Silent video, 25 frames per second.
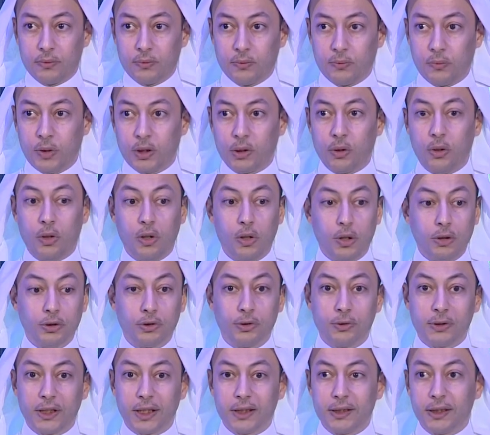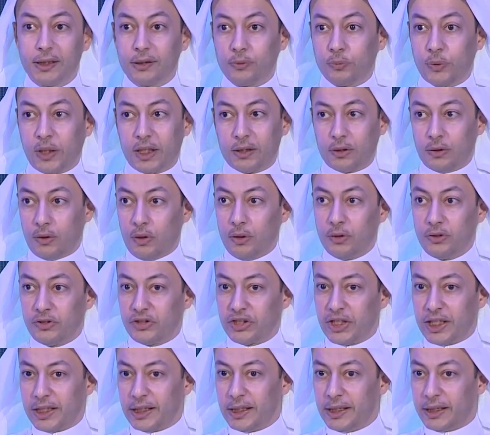We're all together, we are all
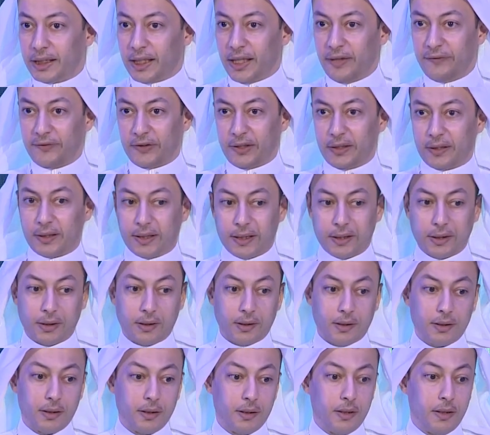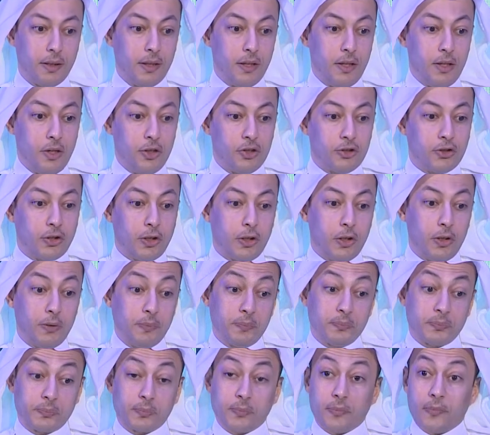sharing everything.
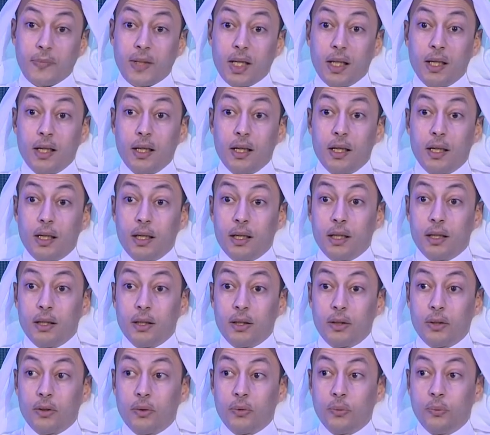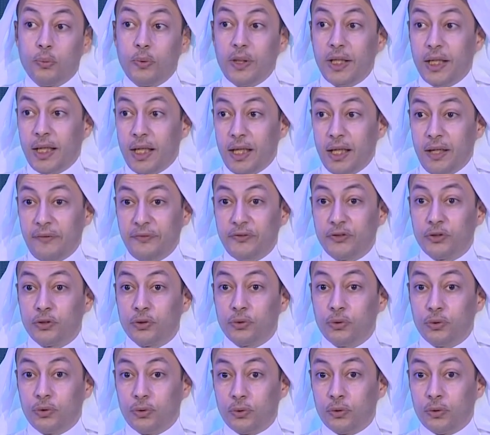So, we have
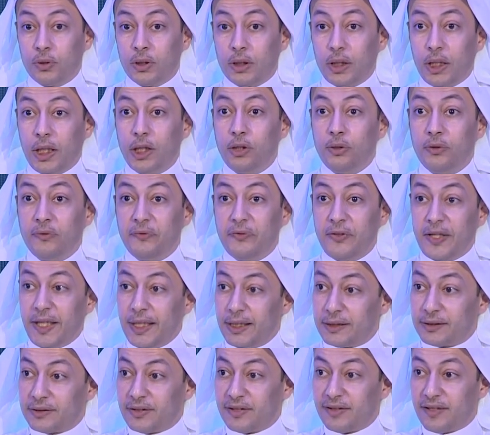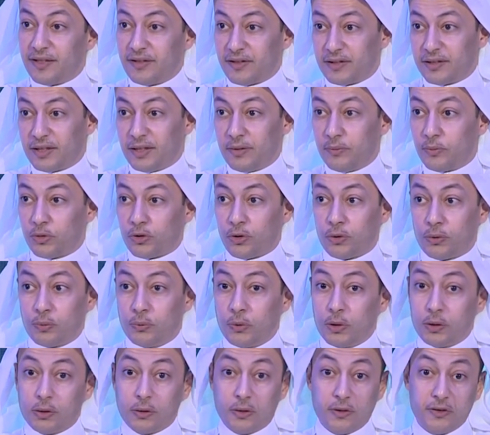to innovate systems or
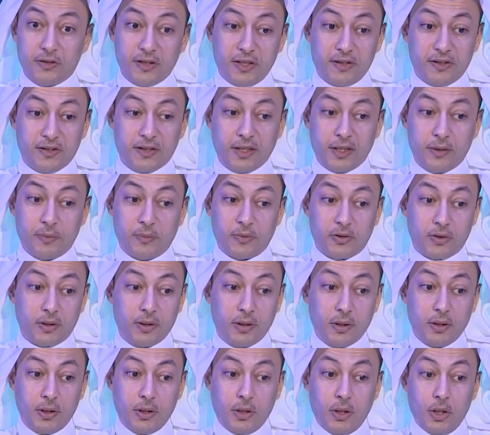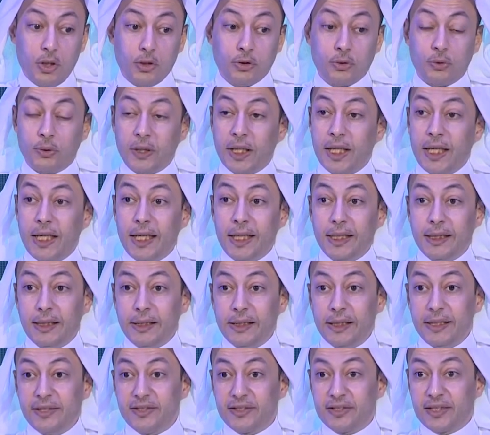work on systems to
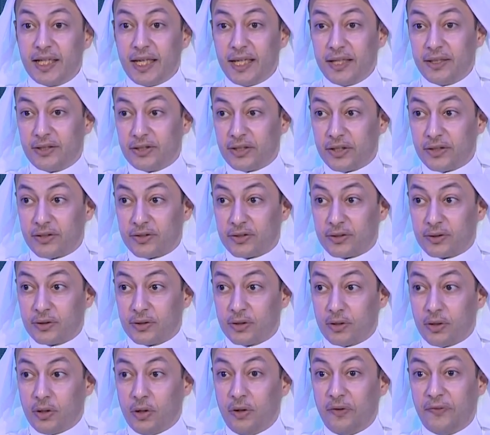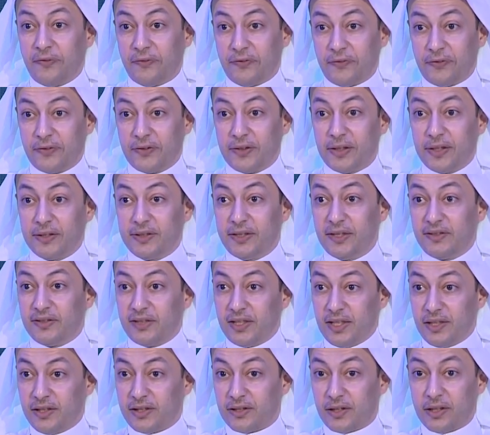early stages of
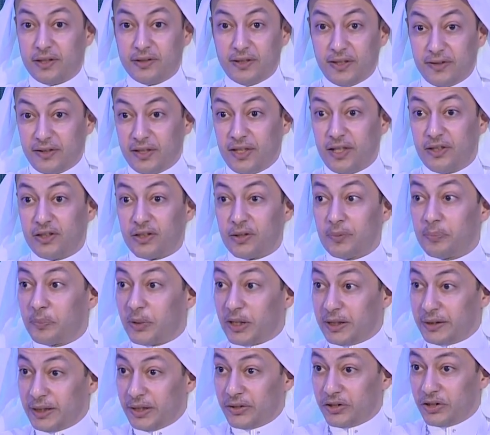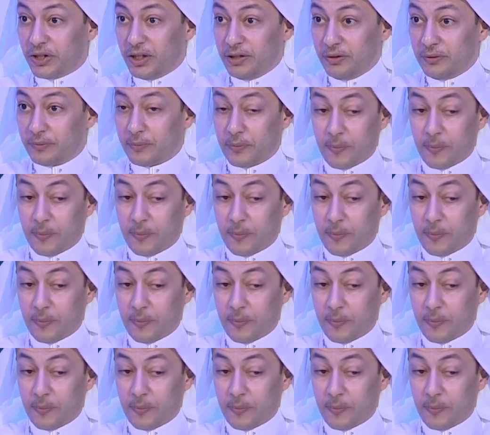disease prediction.